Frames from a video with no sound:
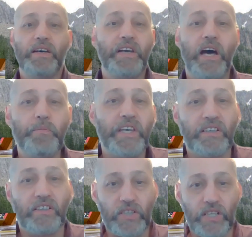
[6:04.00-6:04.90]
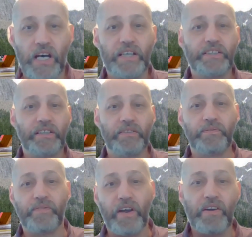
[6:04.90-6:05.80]
come in a lot
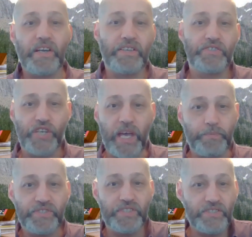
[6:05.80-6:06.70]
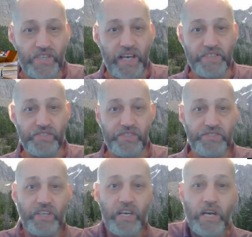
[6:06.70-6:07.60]
of varied shapes and
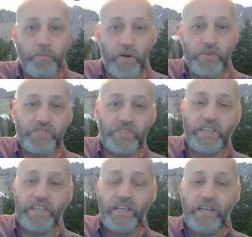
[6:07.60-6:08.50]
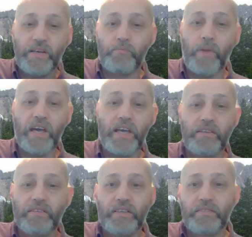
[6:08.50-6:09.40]
sizes. Personally,
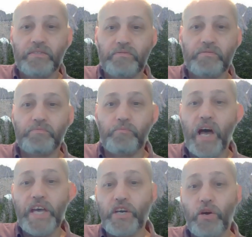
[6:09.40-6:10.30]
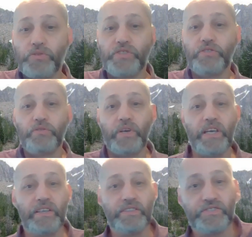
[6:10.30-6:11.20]
my go-to
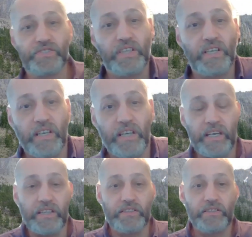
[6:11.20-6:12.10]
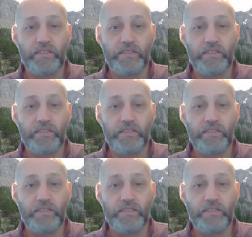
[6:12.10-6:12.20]
is a